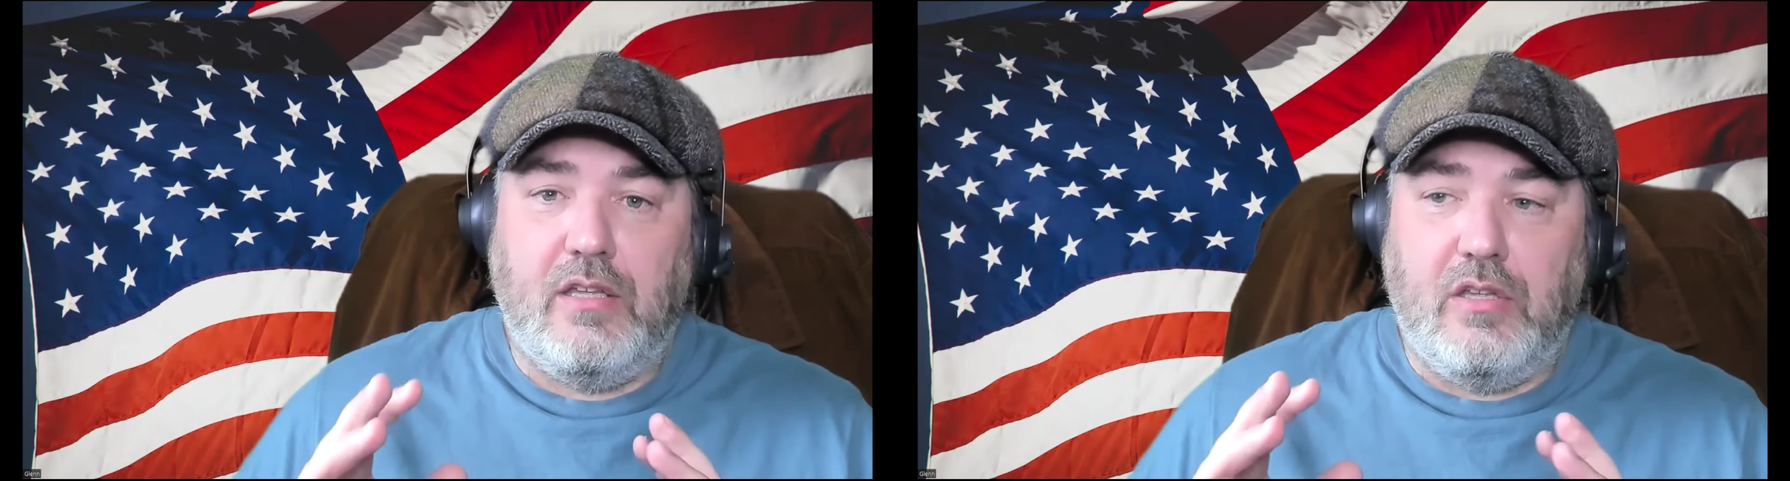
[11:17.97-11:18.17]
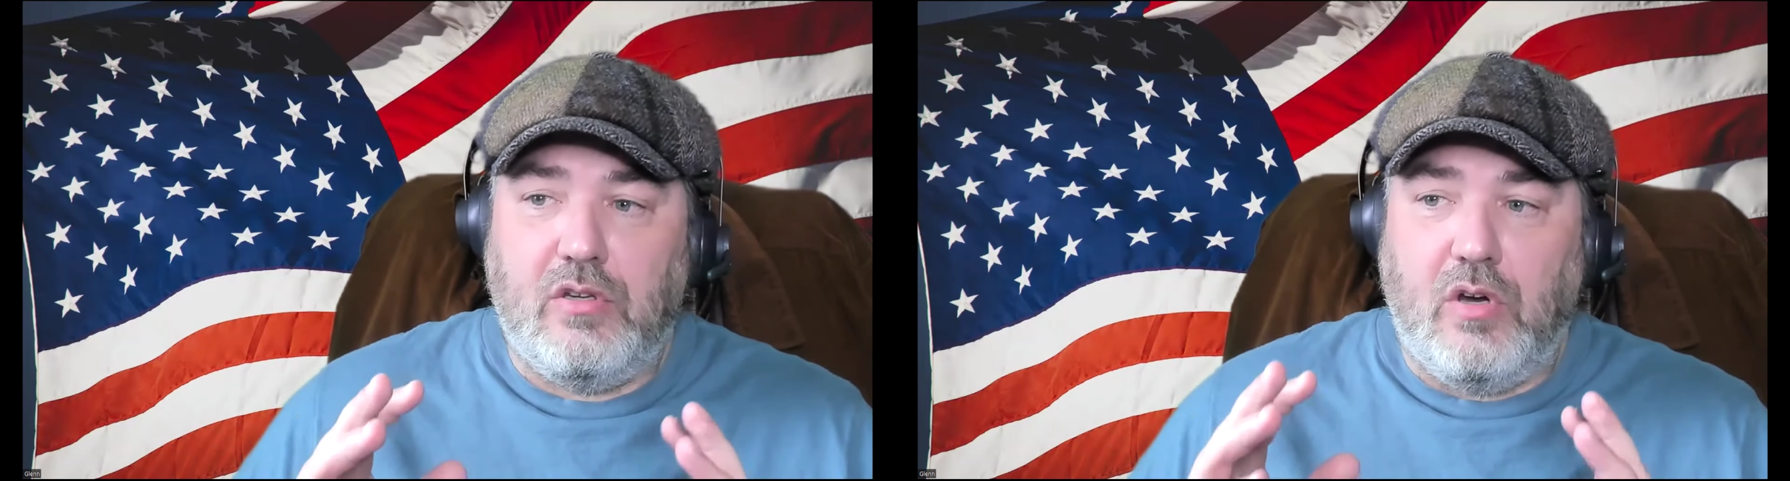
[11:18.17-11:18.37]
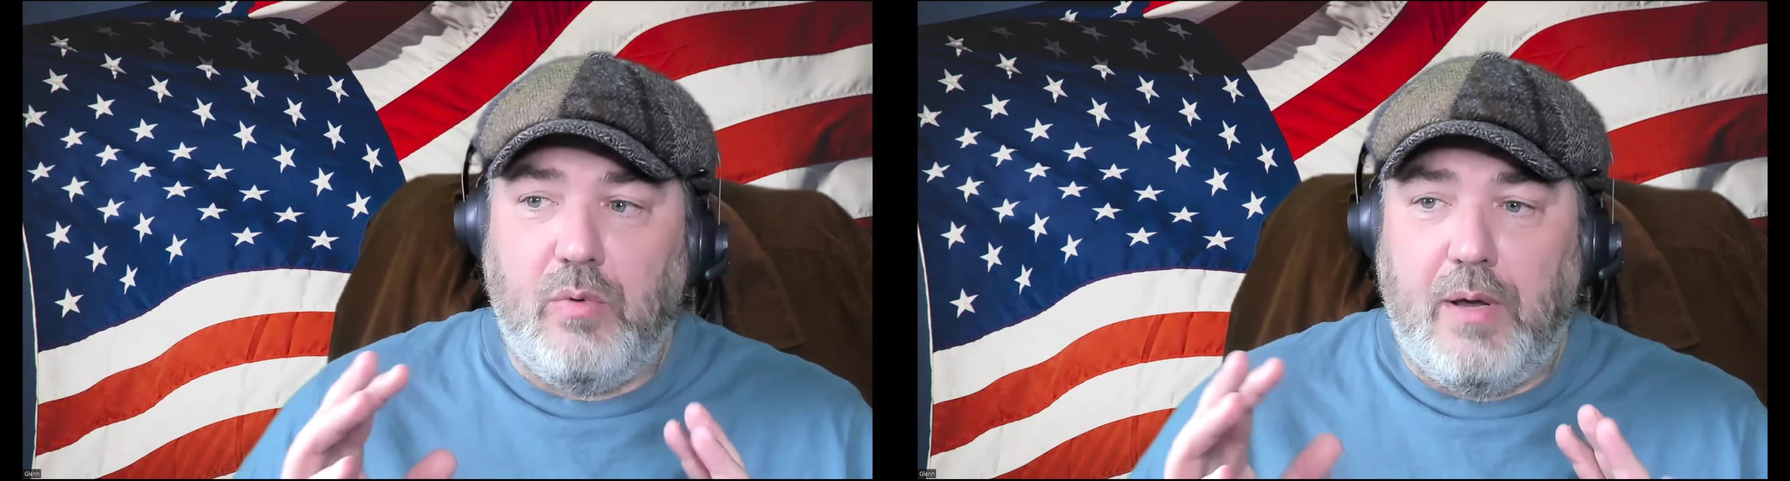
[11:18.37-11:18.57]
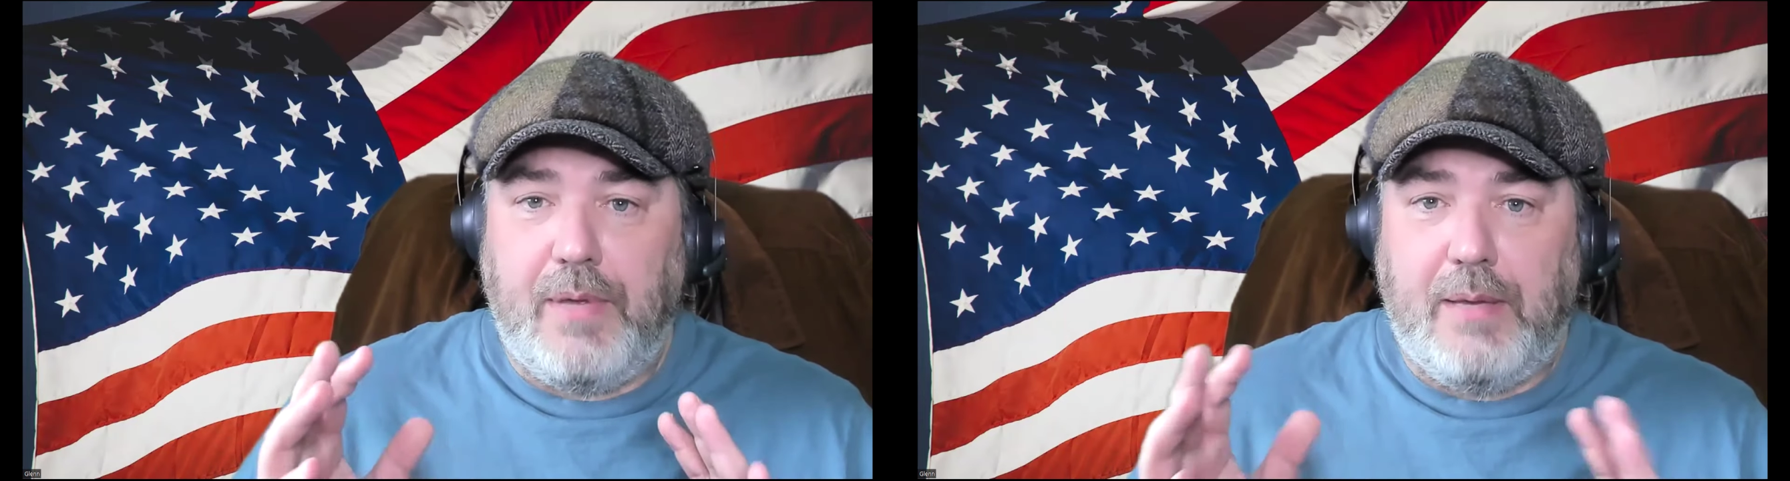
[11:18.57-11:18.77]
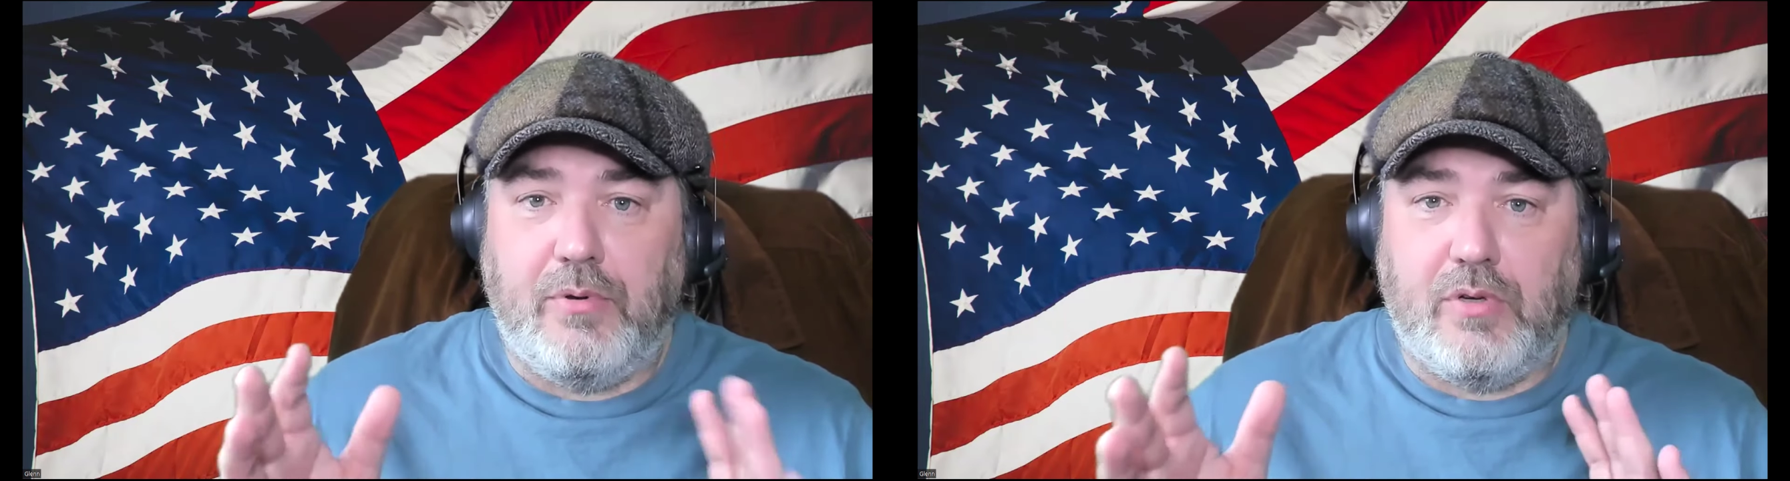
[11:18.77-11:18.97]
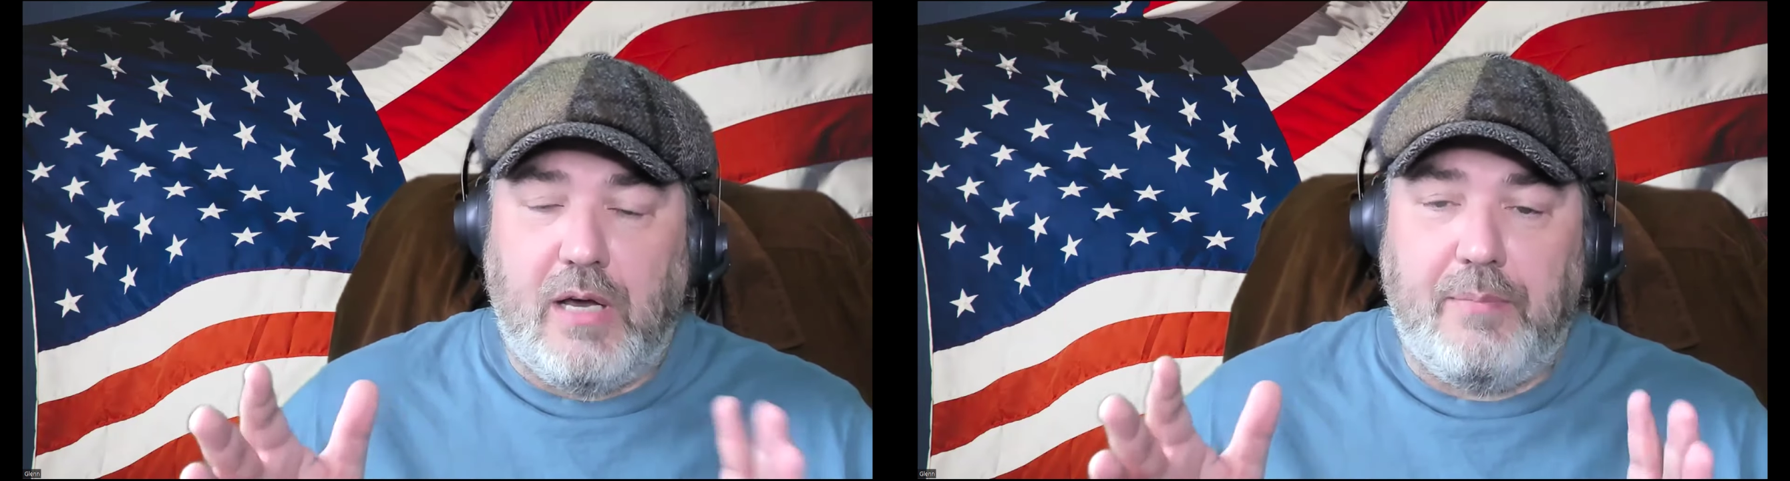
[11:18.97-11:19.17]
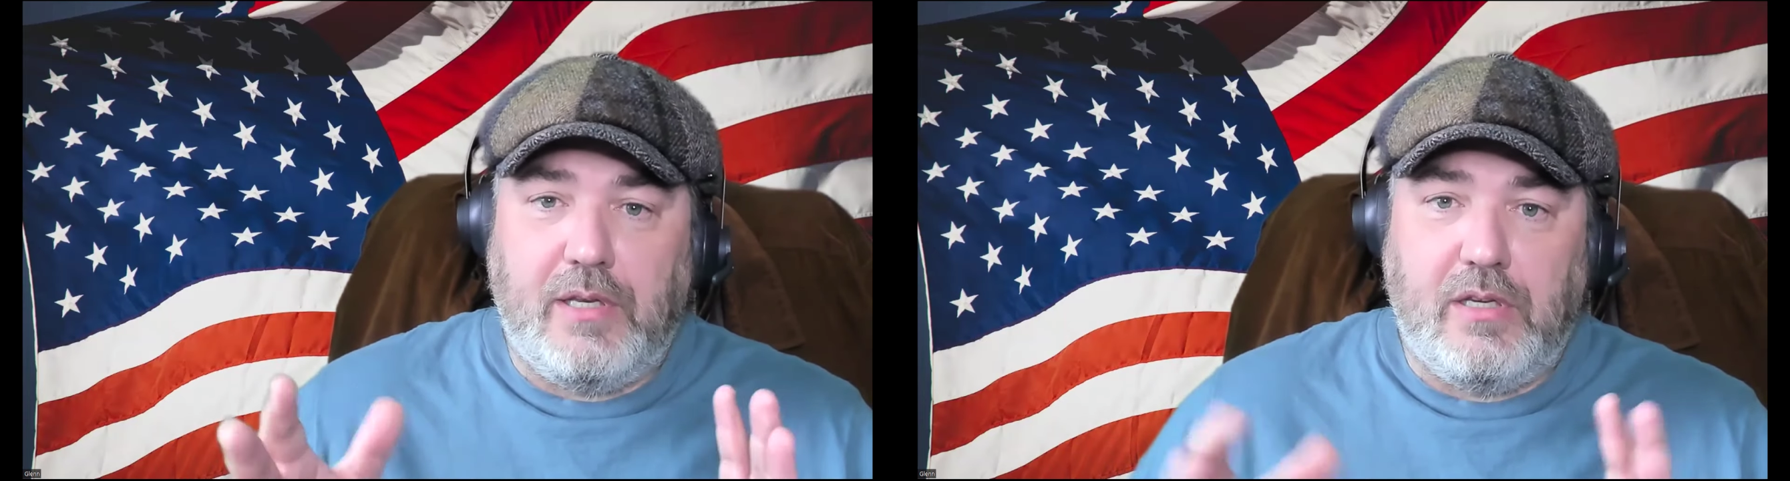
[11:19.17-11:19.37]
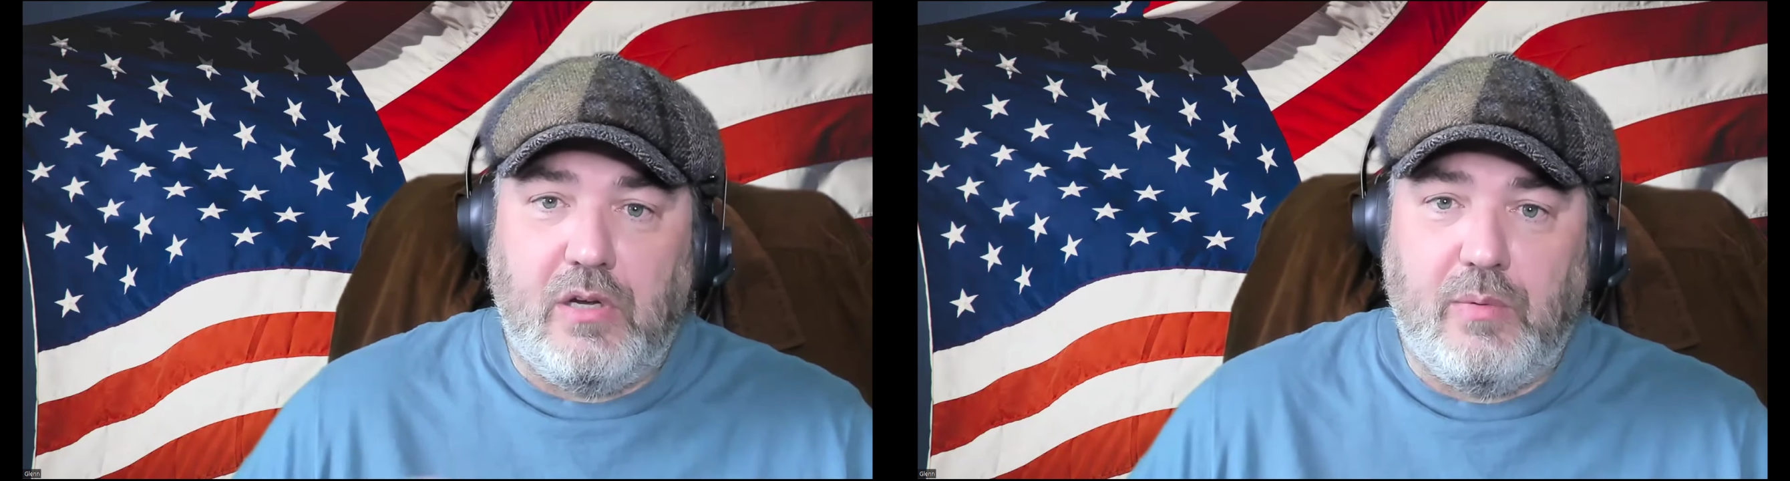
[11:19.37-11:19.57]
You don't want people
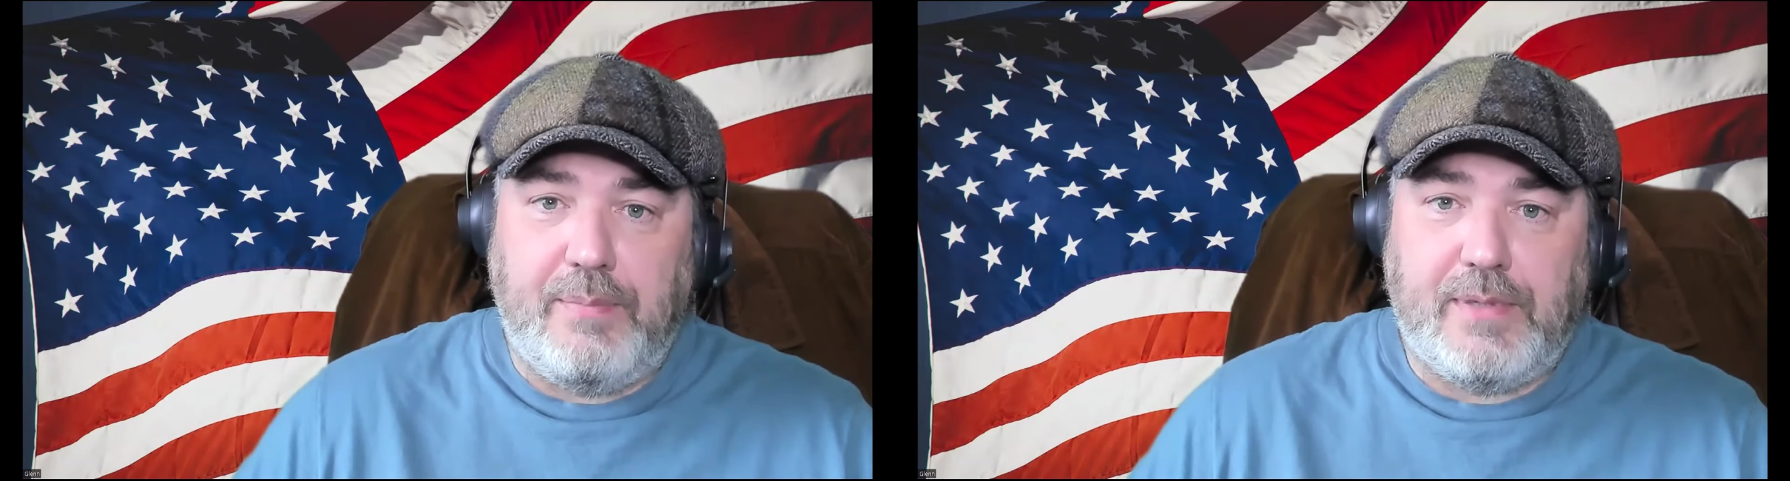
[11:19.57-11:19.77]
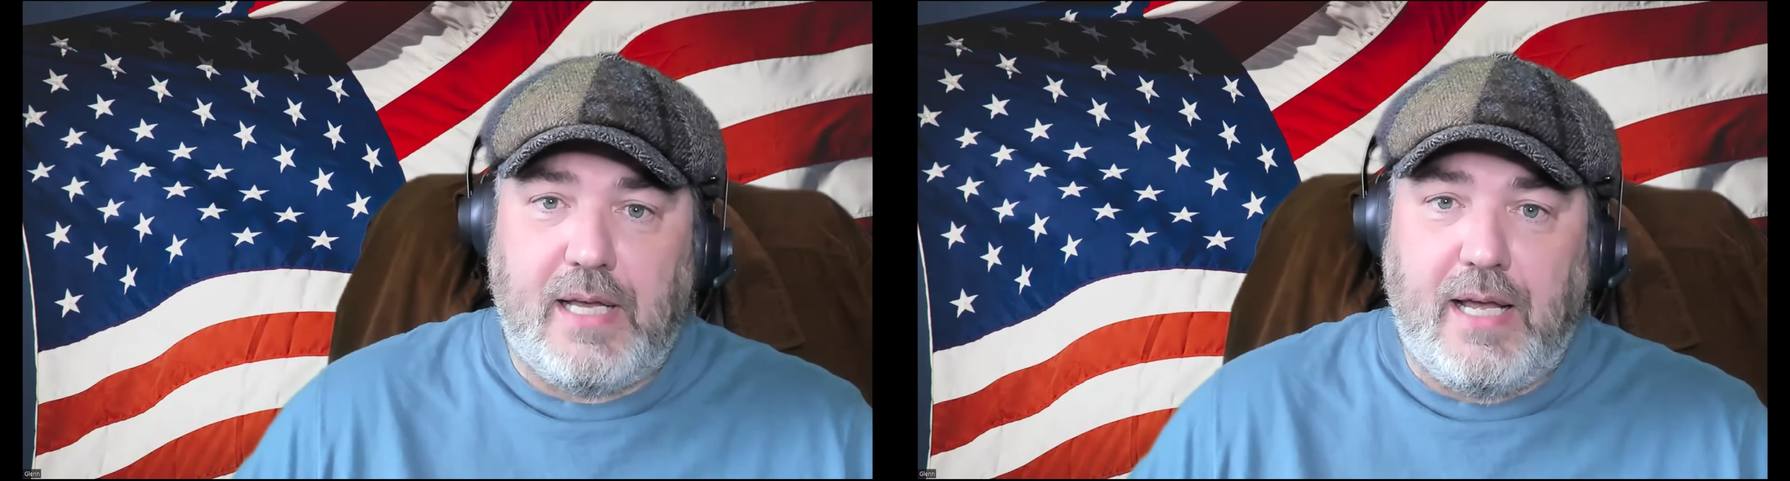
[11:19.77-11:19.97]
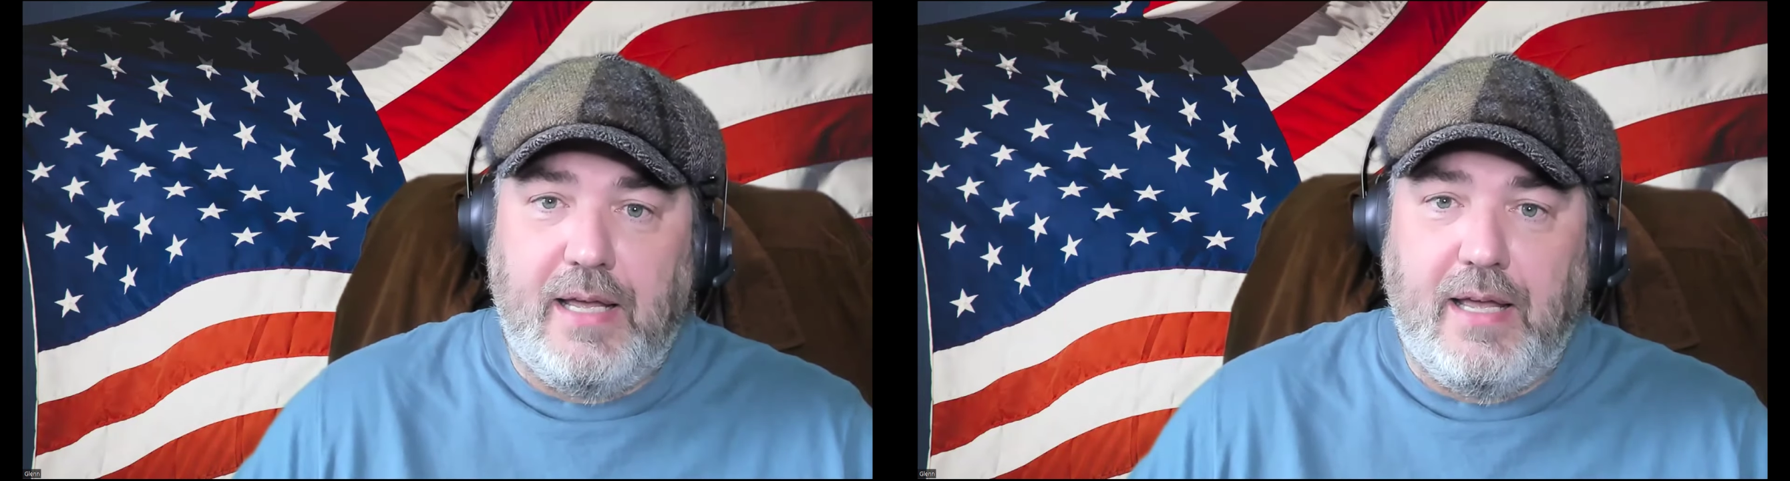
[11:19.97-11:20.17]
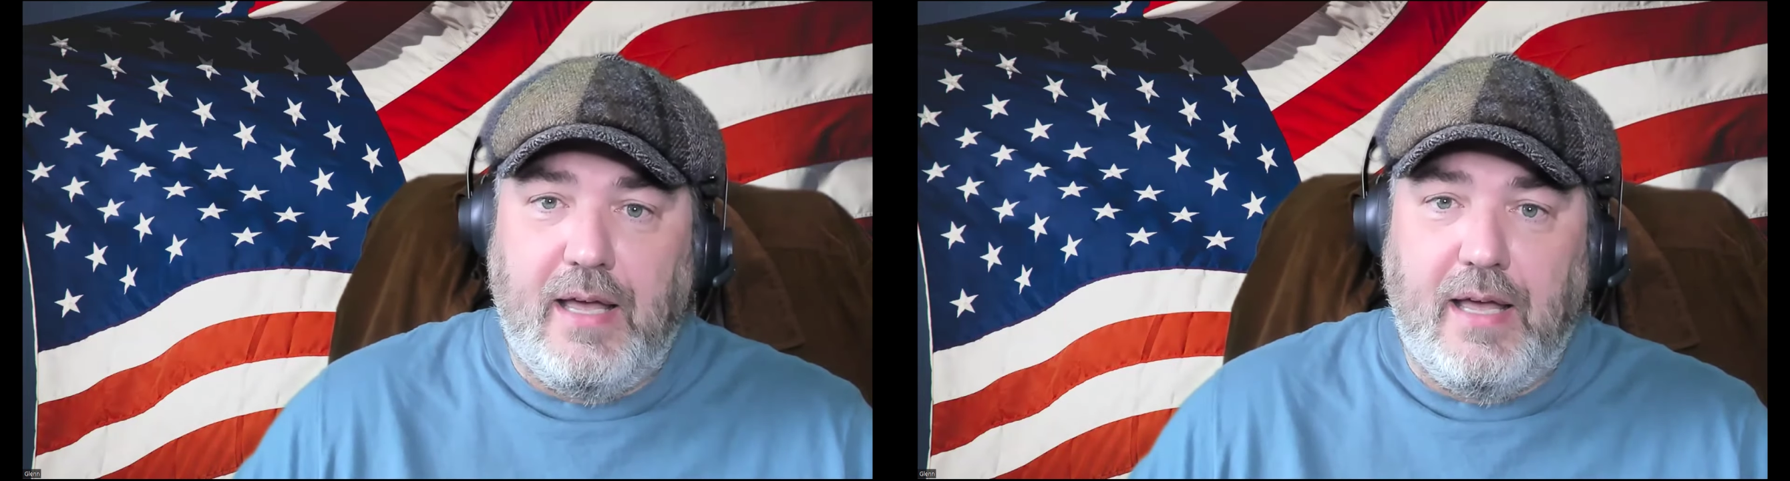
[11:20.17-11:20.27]
coming to your website